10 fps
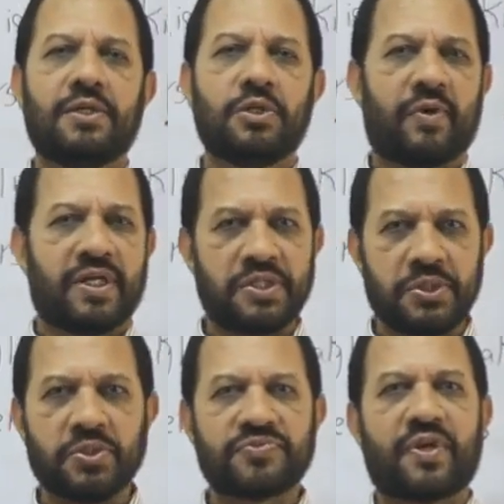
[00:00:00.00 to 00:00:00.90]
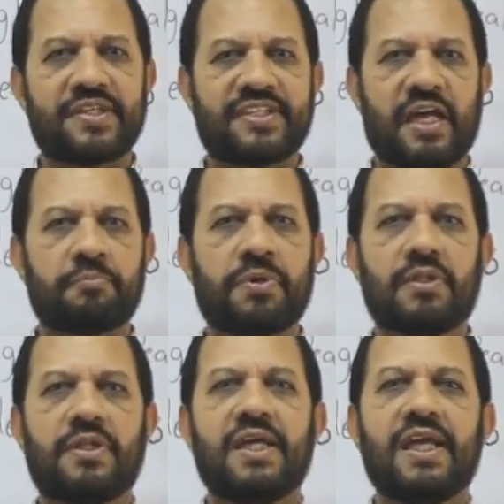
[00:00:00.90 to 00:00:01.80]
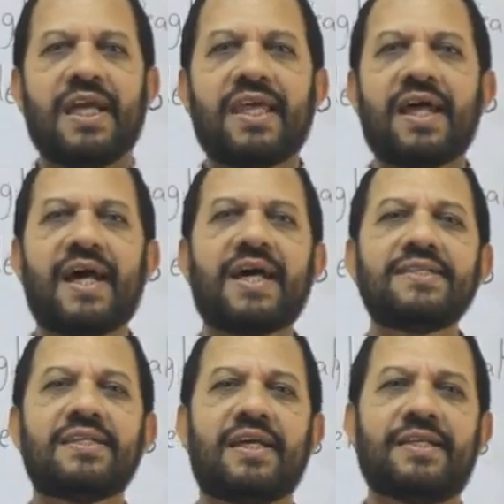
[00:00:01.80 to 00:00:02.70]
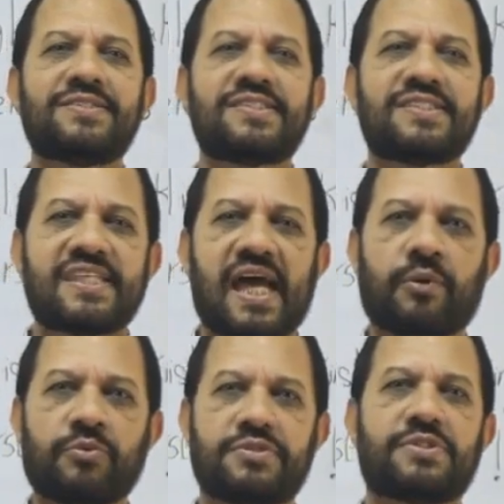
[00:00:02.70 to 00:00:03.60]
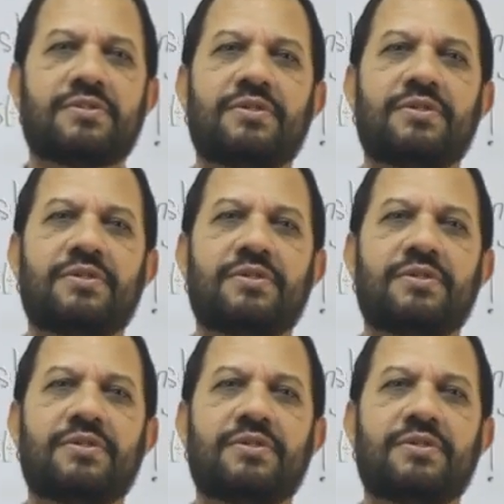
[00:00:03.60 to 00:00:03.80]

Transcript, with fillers: you want to use, for example, it has its sounds.